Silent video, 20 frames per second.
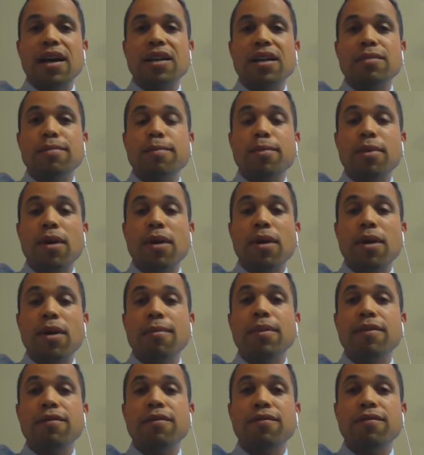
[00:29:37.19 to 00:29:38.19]
uh, it's
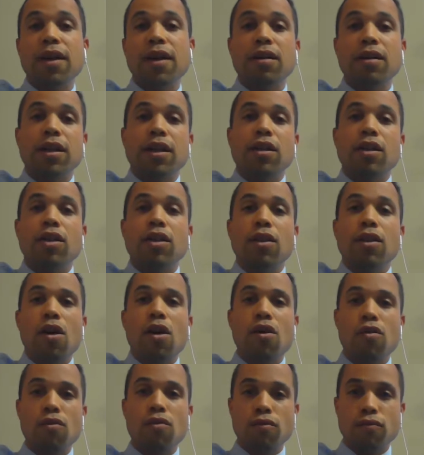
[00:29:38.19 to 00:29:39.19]
probably fairly
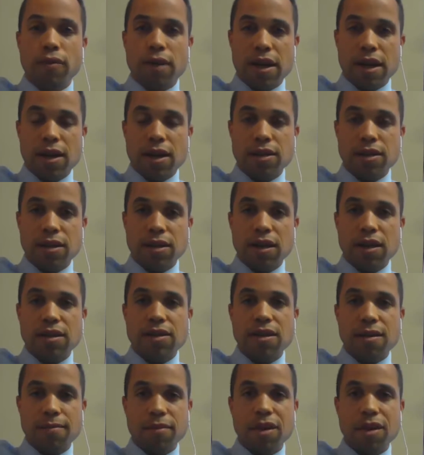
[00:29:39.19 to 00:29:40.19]
low
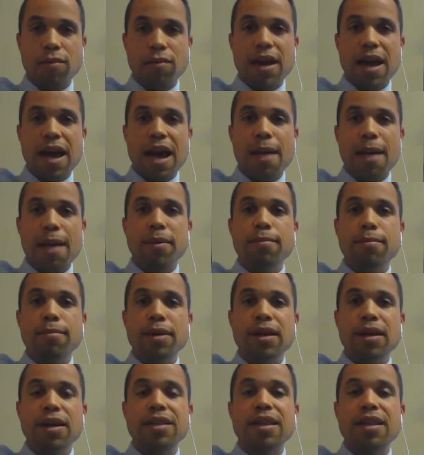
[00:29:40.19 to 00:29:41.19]
risk that something would
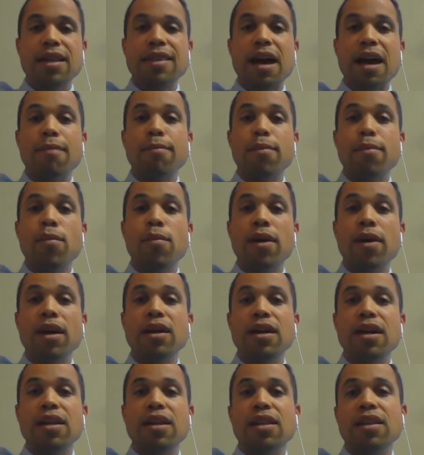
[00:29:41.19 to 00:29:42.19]
happen because at that
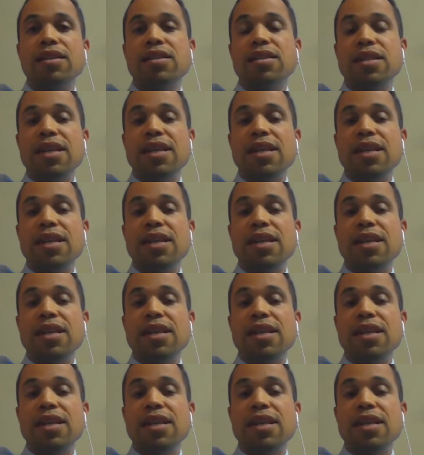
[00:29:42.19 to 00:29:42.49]
point,